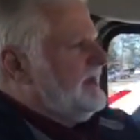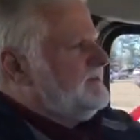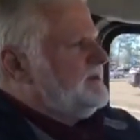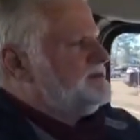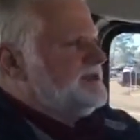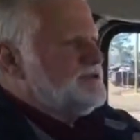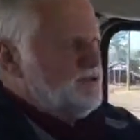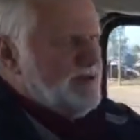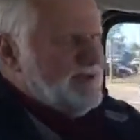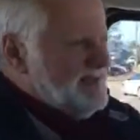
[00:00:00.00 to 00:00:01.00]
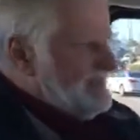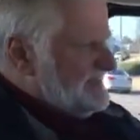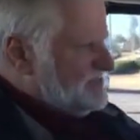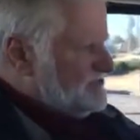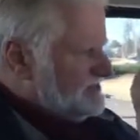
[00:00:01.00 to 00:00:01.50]
And there's this
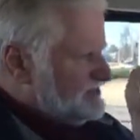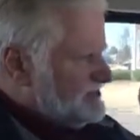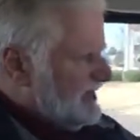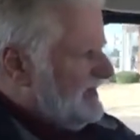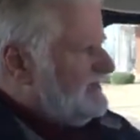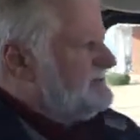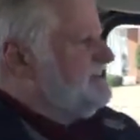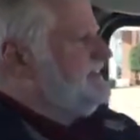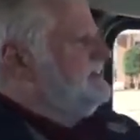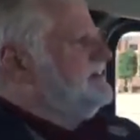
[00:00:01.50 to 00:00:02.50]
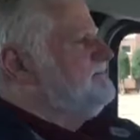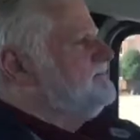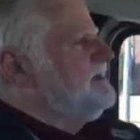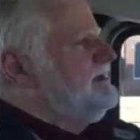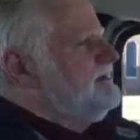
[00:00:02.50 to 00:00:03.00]
religious idea
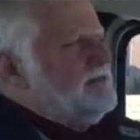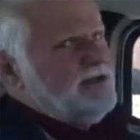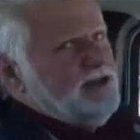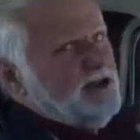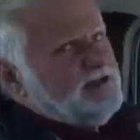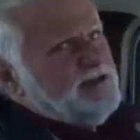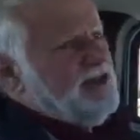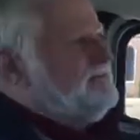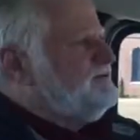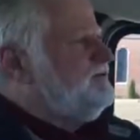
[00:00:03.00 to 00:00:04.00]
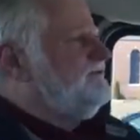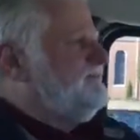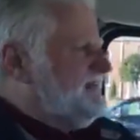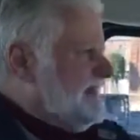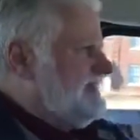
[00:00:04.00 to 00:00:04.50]
that God gave you
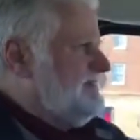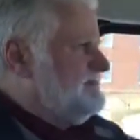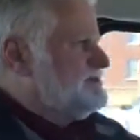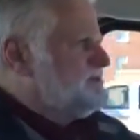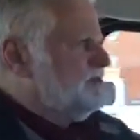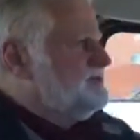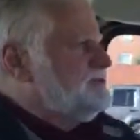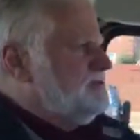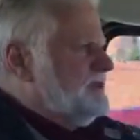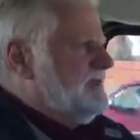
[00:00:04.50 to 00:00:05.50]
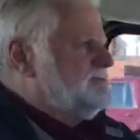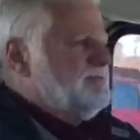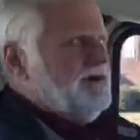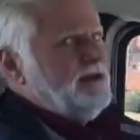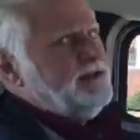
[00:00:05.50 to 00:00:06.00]
faith so that you could help
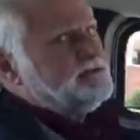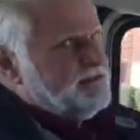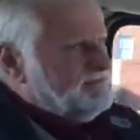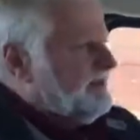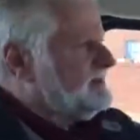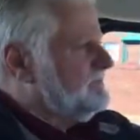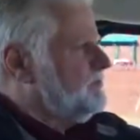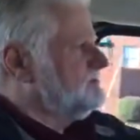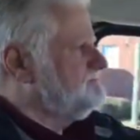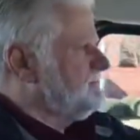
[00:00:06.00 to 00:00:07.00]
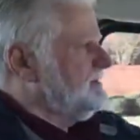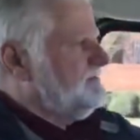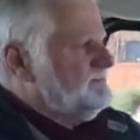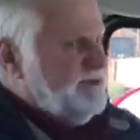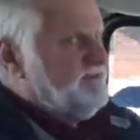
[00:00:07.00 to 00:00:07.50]
somebody else. In fact, I'm going to
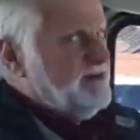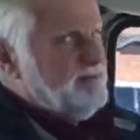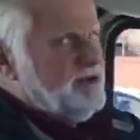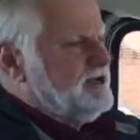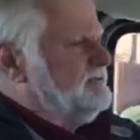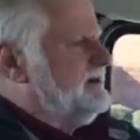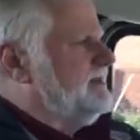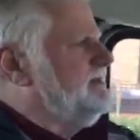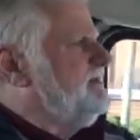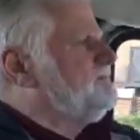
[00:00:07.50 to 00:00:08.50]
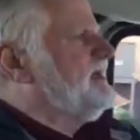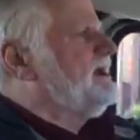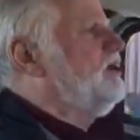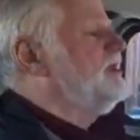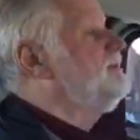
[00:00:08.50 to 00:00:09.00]
be very blunt about it.
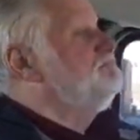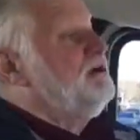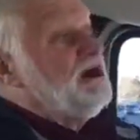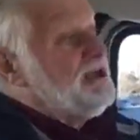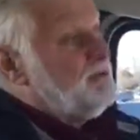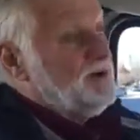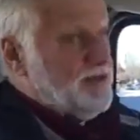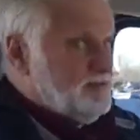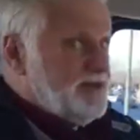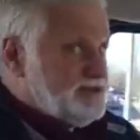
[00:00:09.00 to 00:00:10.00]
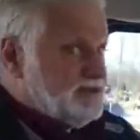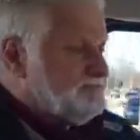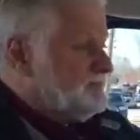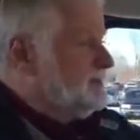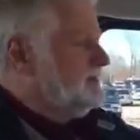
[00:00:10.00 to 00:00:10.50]
They call it money with a mission.